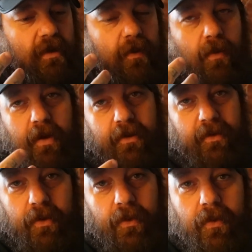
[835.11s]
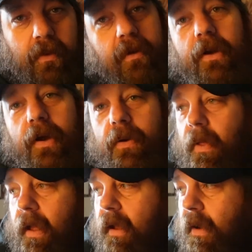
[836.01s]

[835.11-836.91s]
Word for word: I want to do, you know, like